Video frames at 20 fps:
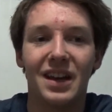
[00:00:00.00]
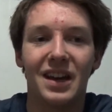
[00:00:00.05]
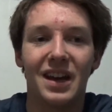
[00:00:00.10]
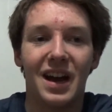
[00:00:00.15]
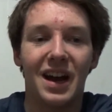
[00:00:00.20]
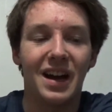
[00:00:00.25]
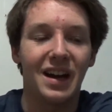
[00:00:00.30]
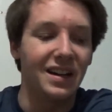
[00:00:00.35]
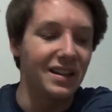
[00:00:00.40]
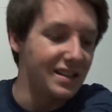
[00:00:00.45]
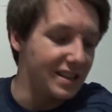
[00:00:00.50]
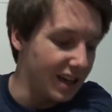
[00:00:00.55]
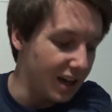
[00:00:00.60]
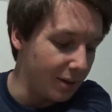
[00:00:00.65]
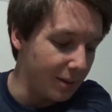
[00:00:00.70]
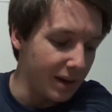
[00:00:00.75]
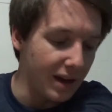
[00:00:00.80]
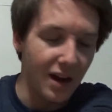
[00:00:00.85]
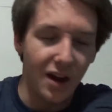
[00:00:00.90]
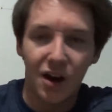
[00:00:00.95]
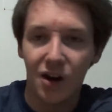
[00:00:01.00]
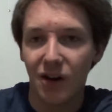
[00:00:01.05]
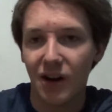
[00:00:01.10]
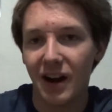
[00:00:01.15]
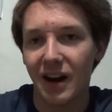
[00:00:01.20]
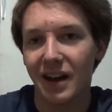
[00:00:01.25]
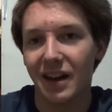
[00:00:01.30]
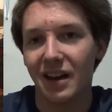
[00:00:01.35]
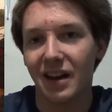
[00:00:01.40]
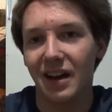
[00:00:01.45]
uh, tell me, all
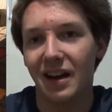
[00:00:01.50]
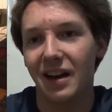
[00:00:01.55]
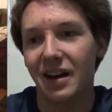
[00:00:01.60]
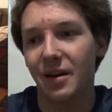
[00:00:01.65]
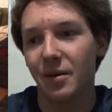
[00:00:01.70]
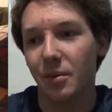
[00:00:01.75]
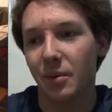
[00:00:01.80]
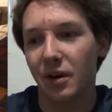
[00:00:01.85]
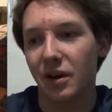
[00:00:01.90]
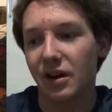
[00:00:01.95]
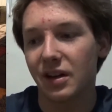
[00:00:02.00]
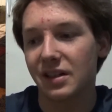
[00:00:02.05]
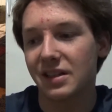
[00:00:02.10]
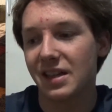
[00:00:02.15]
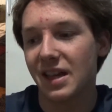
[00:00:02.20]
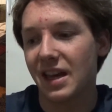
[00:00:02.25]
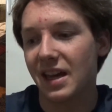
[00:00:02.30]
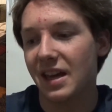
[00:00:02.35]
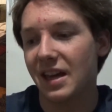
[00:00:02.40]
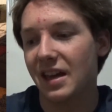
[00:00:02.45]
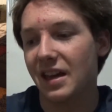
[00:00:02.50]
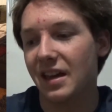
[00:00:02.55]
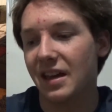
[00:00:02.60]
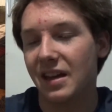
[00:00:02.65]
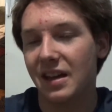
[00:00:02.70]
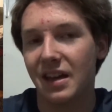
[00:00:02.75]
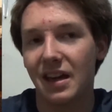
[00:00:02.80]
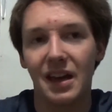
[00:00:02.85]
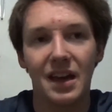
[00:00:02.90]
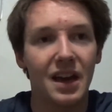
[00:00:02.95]
right, uh, we're gonna take
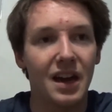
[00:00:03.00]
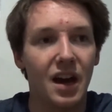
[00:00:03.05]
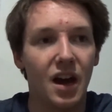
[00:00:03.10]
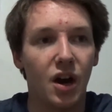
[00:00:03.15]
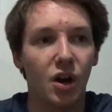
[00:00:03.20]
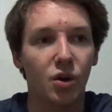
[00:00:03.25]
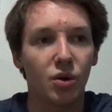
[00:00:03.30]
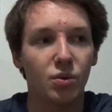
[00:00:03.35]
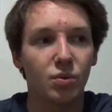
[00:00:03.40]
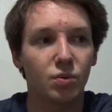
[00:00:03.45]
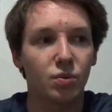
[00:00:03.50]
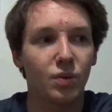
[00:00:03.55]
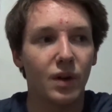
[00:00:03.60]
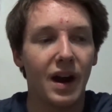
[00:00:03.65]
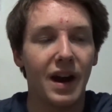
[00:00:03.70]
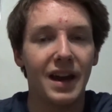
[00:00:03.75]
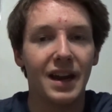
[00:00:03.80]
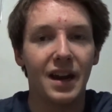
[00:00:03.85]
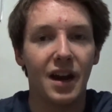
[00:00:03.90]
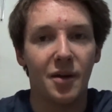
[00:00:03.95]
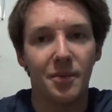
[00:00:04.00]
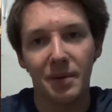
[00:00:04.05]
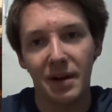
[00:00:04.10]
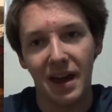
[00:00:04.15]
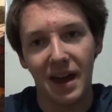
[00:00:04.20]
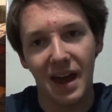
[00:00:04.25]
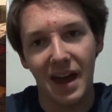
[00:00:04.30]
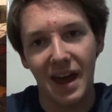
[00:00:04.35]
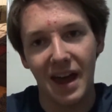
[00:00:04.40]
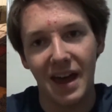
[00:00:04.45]
a right up
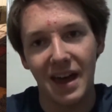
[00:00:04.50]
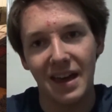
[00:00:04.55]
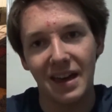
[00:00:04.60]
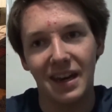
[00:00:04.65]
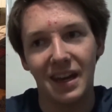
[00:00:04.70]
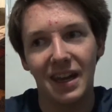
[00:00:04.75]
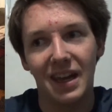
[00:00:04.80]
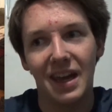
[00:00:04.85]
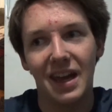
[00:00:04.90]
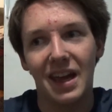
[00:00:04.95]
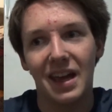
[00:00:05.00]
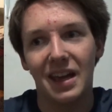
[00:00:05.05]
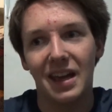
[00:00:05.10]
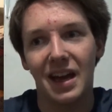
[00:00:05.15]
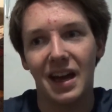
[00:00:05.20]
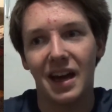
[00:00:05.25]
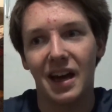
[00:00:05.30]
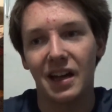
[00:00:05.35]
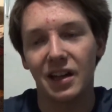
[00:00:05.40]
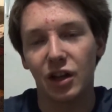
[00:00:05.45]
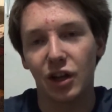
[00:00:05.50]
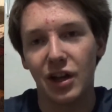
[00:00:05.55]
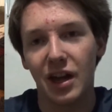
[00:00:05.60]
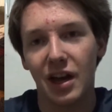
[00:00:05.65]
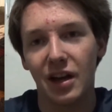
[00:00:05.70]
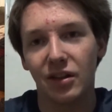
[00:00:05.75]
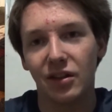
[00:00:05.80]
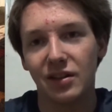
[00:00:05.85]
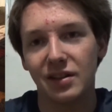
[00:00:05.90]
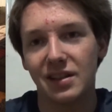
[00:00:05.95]
ahead. Uh, look
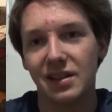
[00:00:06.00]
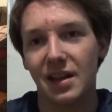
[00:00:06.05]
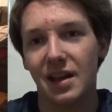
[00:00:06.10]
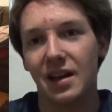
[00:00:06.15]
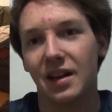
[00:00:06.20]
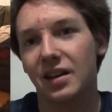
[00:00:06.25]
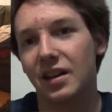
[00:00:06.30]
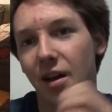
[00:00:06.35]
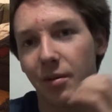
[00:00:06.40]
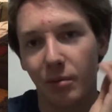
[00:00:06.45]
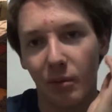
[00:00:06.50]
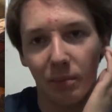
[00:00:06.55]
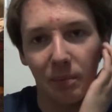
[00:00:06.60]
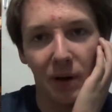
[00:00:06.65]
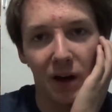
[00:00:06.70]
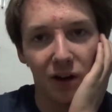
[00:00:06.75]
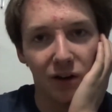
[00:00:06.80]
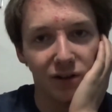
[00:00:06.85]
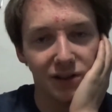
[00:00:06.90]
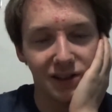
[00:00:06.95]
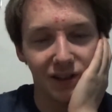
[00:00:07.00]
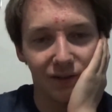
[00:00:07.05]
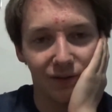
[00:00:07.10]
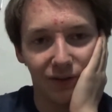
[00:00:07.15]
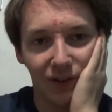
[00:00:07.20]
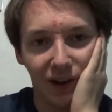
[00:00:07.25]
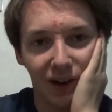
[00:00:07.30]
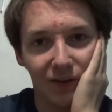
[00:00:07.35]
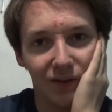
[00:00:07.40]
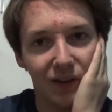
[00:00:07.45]
out, there's a couple puddles in
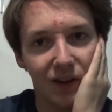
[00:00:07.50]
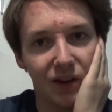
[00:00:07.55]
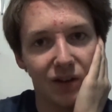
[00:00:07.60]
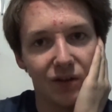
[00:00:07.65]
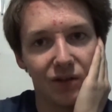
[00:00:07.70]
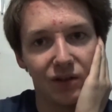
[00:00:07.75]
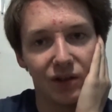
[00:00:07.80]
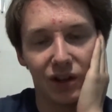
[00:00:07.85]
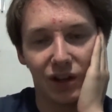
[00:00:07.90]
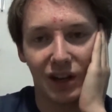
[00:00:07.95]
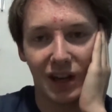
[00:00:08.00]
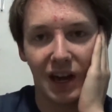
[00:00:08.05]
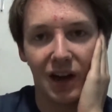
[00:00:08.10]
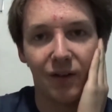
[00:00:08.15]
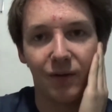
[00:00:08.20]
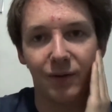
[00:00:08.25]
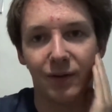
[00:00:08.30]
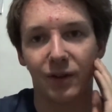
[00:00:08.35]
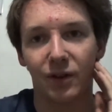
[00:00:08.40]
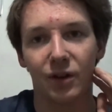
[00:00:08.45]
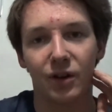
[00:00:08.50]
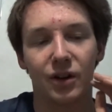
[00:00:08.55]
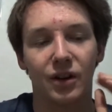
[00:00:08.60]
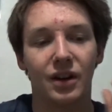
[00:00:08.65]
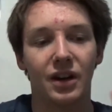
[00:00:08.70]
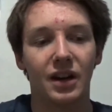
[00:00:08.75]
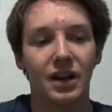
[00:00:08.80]
front of you. Look out for